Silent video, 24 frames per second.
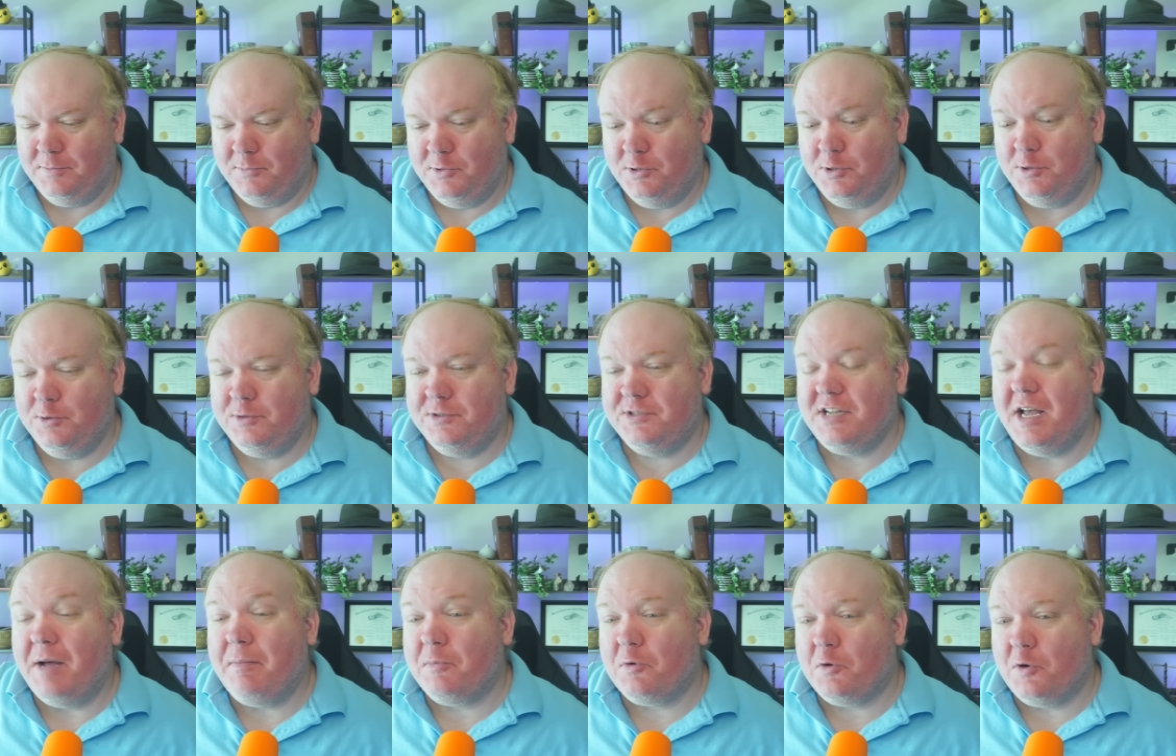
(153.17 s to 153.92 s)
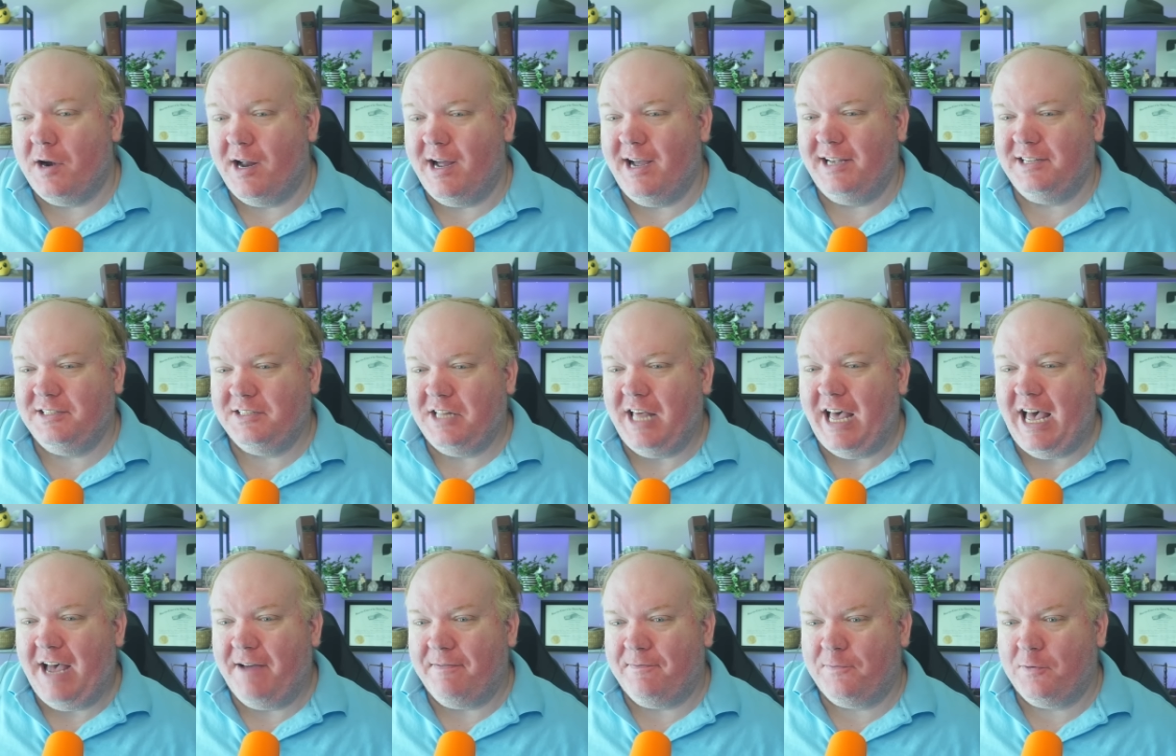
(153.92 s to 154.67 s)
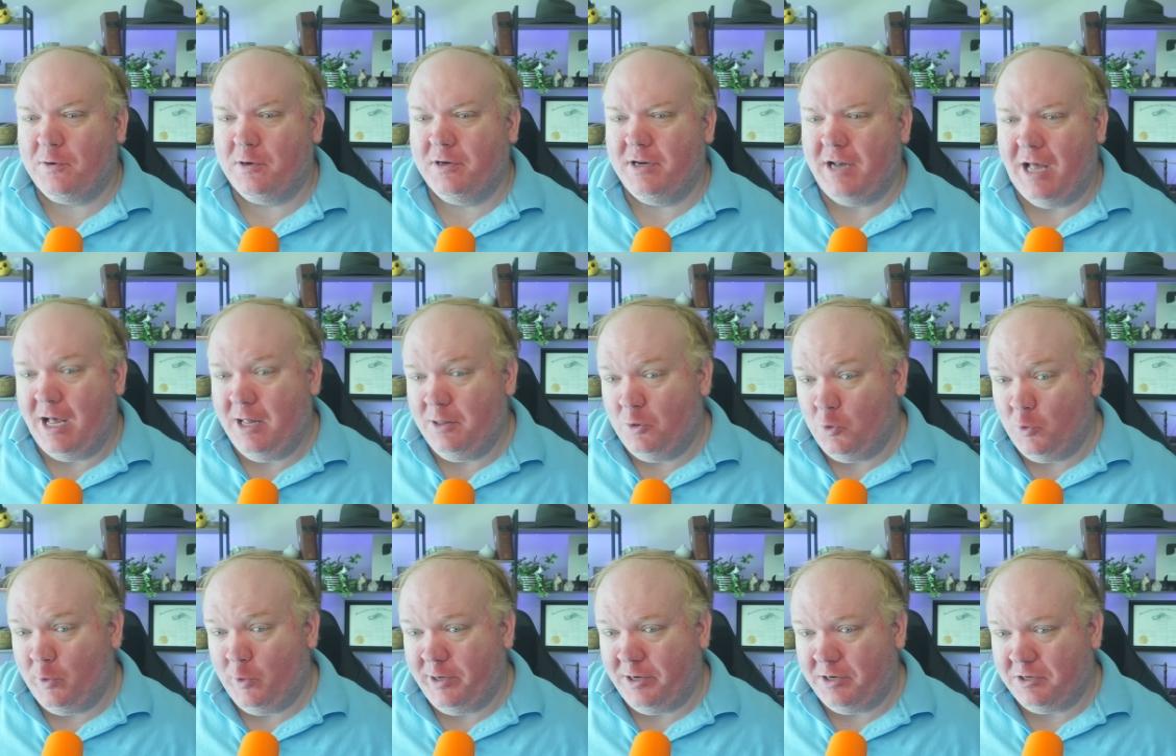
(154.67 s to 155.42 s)
To summarize that for
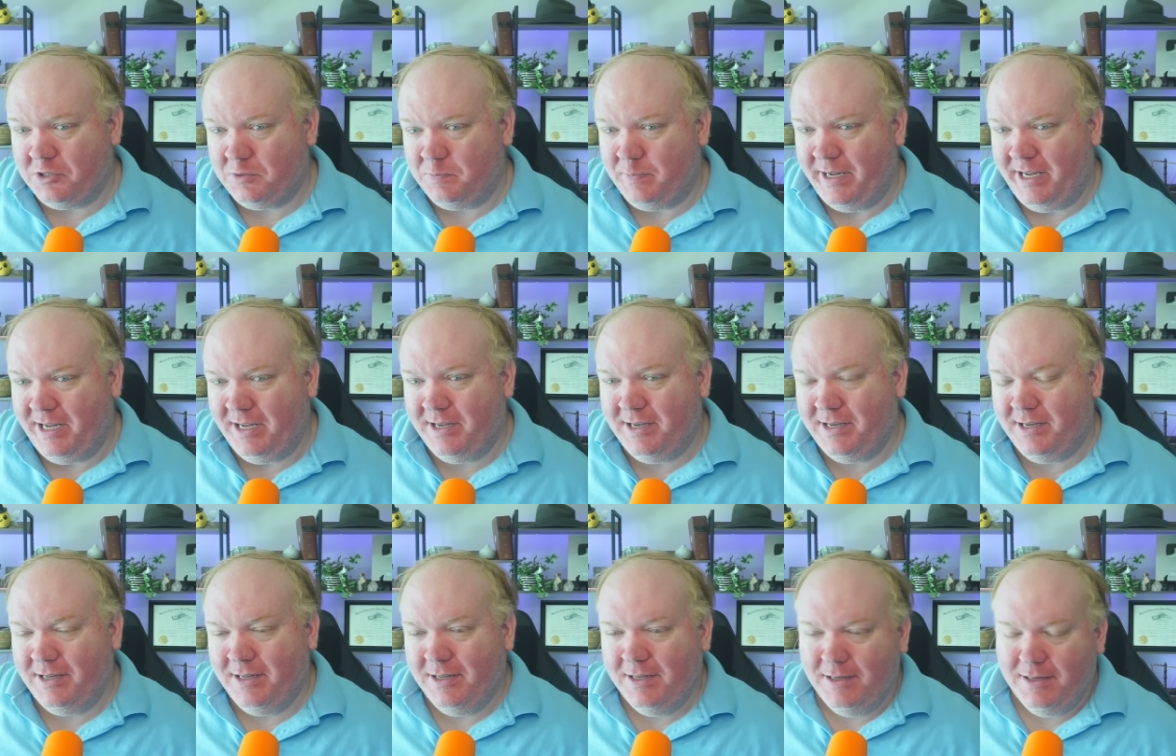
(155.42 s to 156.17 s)
non-lawyer speak,